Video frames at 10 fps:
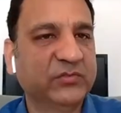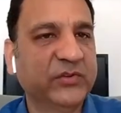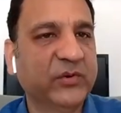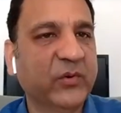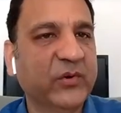of
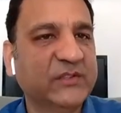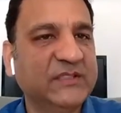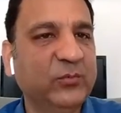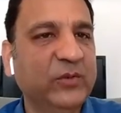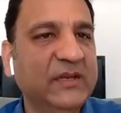an order
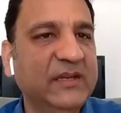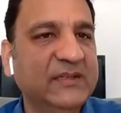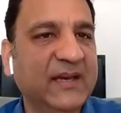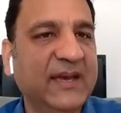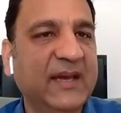team we need
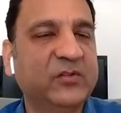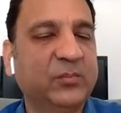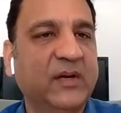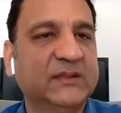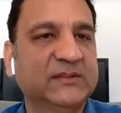to have to
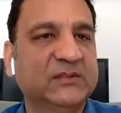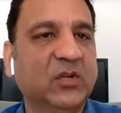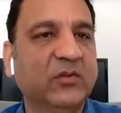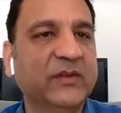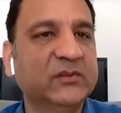process
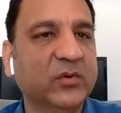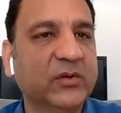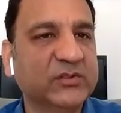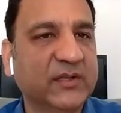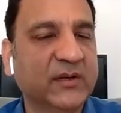all of these
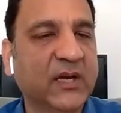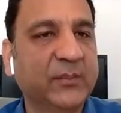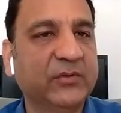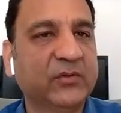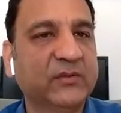orders that are
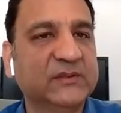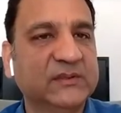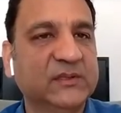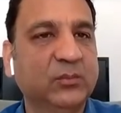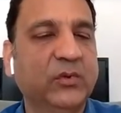coming through the
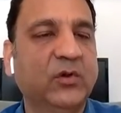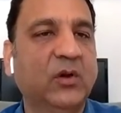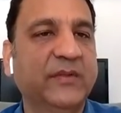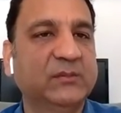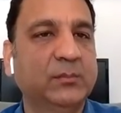system with
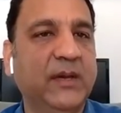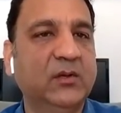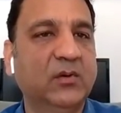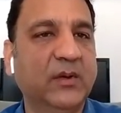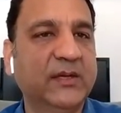all this
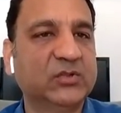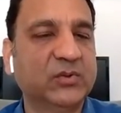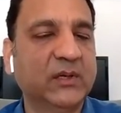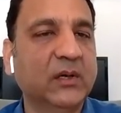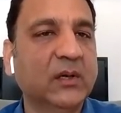manual
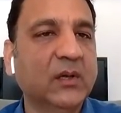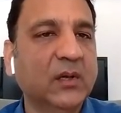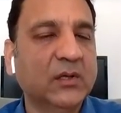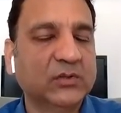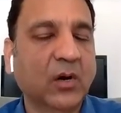entry.
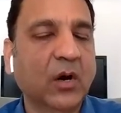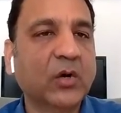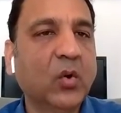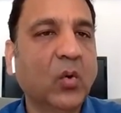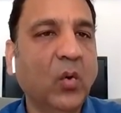So our
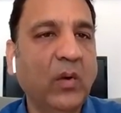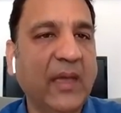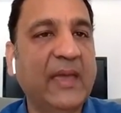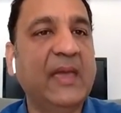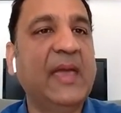goal,
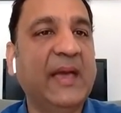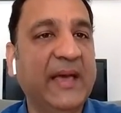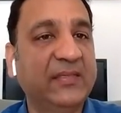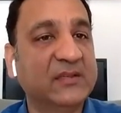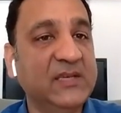
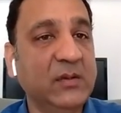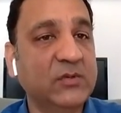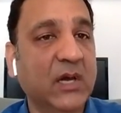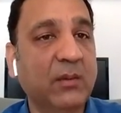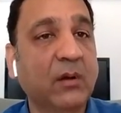at the same
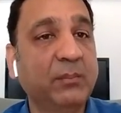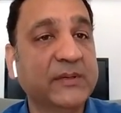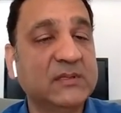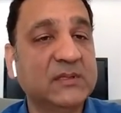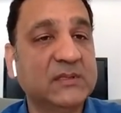time, our
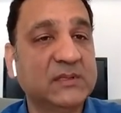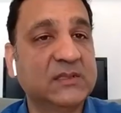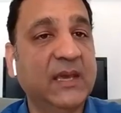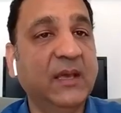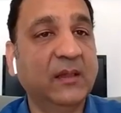business is
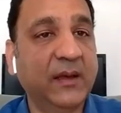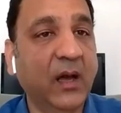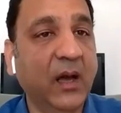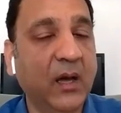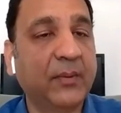scaling
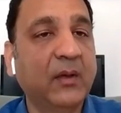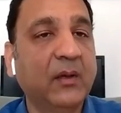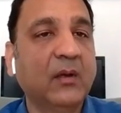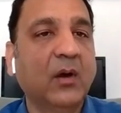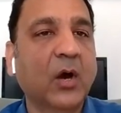up.
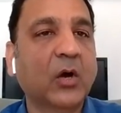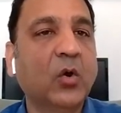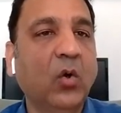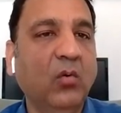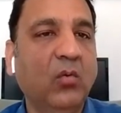Our
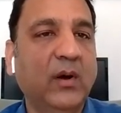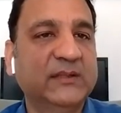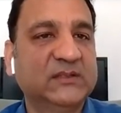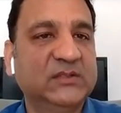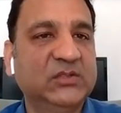goal
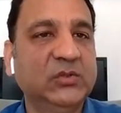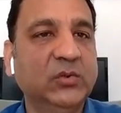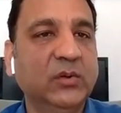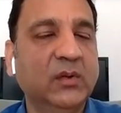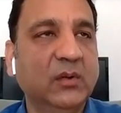was
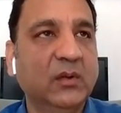to